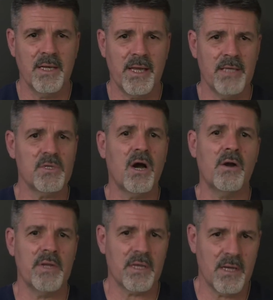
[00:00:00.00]
as
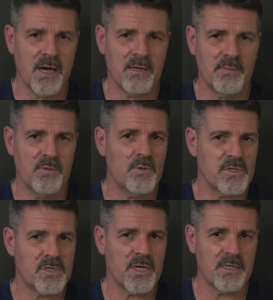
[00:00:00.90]
our economy was
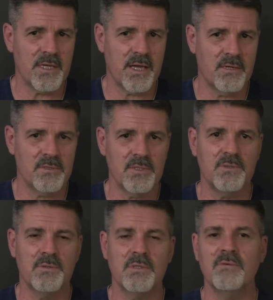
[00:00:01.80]
shut down
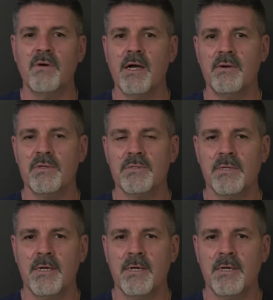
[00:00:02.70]
due to the virus.